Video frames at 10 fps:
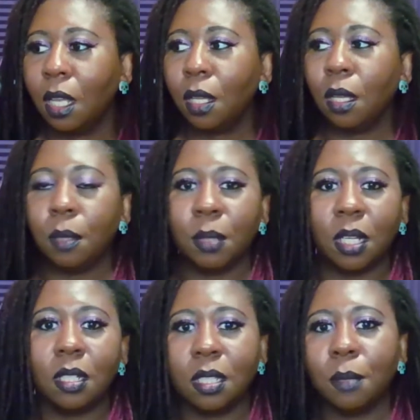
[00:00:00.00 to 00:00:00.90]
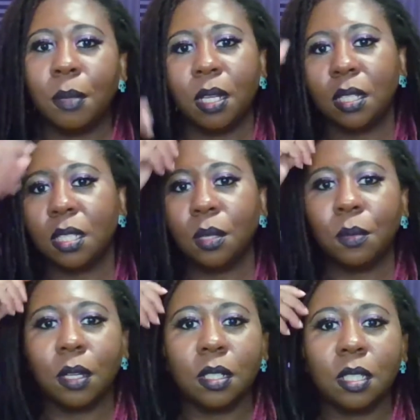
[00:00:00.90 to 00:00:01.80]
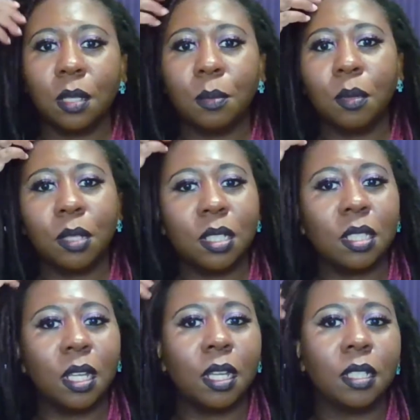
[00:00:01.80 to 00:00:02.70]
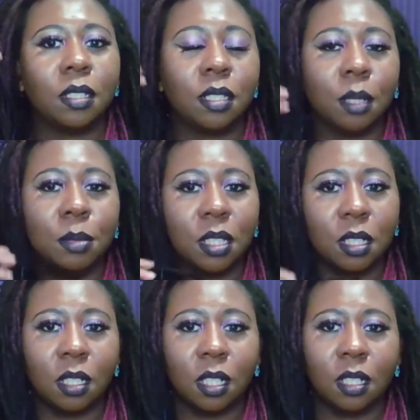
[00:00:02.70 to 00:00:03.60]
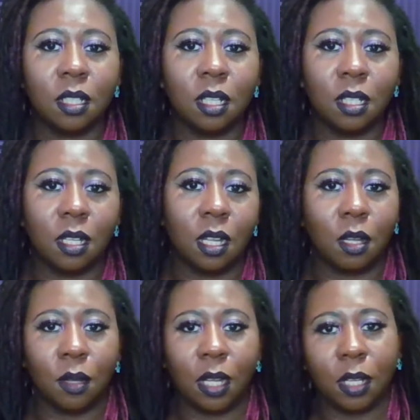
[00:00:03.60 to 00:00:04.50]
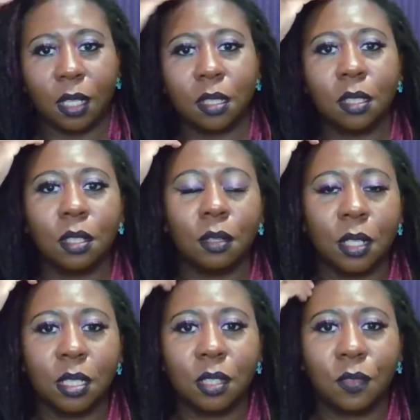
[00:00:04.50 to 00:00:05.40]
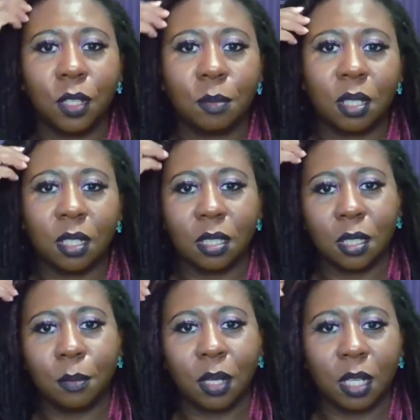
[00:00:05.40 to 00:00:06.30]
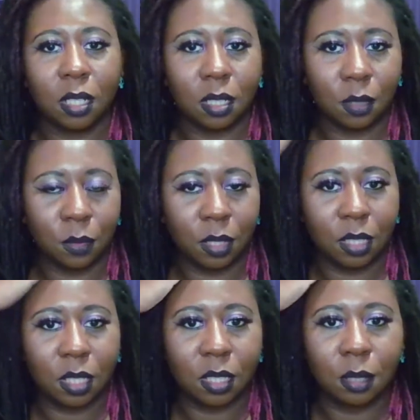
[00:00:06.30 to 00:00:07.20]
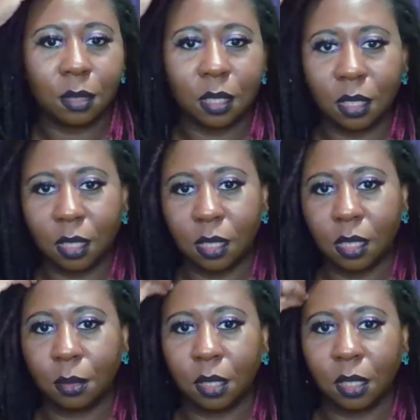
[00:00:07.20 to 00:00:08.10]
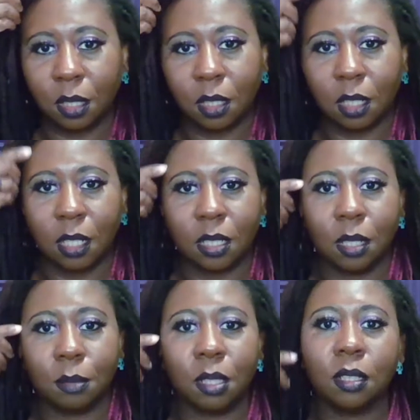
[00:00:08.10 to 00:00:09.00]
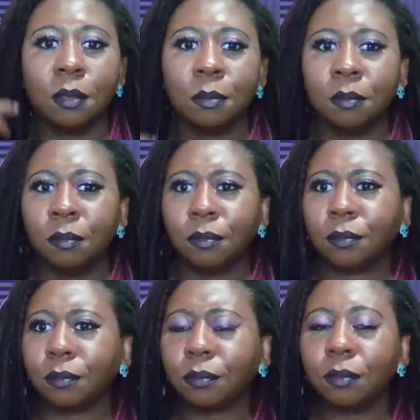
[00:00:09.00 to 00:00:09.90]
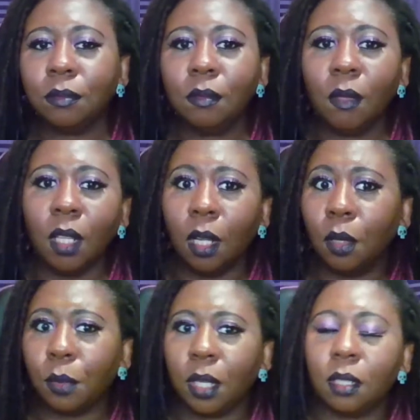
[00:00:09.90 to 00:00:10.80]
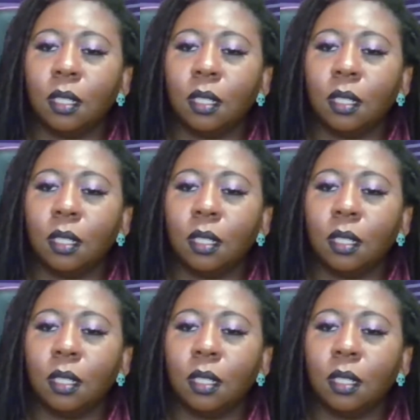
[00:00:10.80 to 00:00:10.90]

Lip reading: And because somebody somewhere at some point said something, and now I get to throw a hissy fit because somebody somewhere said something and did something and looked like something. Oh well,